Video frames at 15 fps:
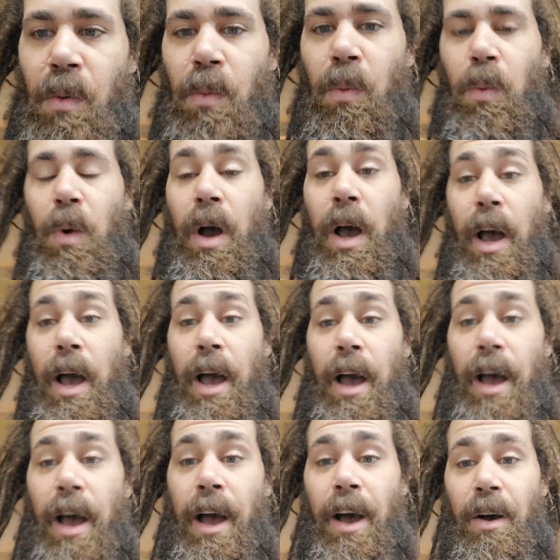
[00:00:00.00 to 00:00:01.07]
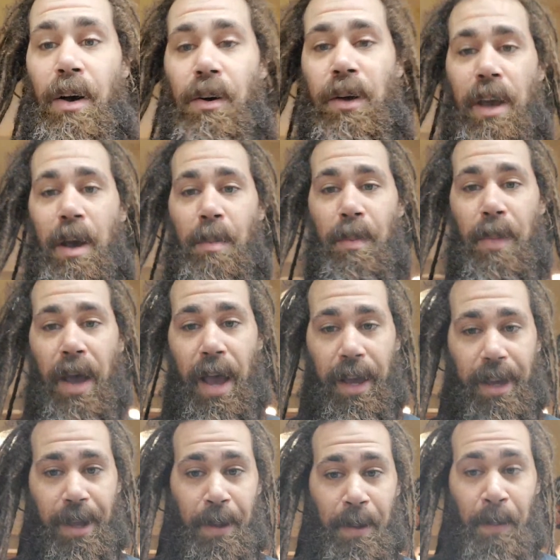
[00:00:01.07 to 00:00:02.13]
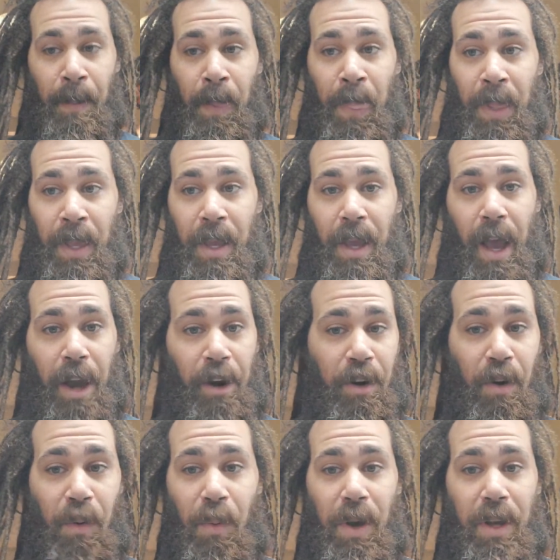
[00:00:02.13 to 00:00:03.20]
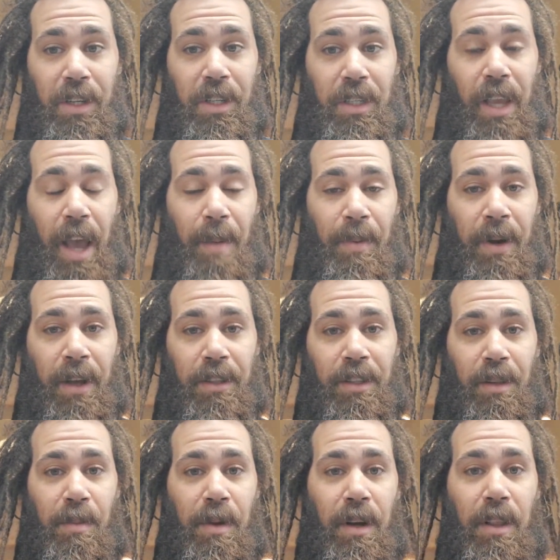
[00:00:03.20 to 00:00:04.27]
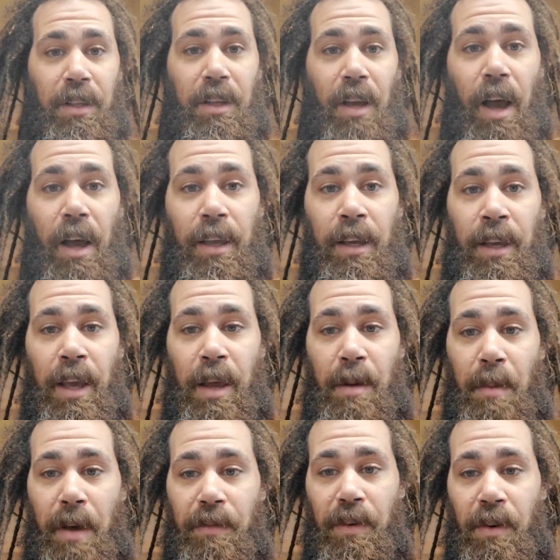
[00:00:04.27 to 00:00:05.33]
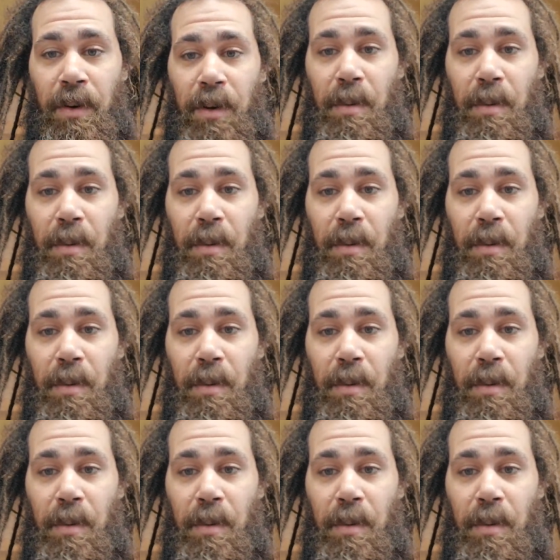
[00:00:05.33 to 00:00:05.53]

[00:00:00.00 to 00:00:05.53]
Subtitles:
Wow. Okay, I'm back. I don't know what just happened. I was in the middle of talking and my phone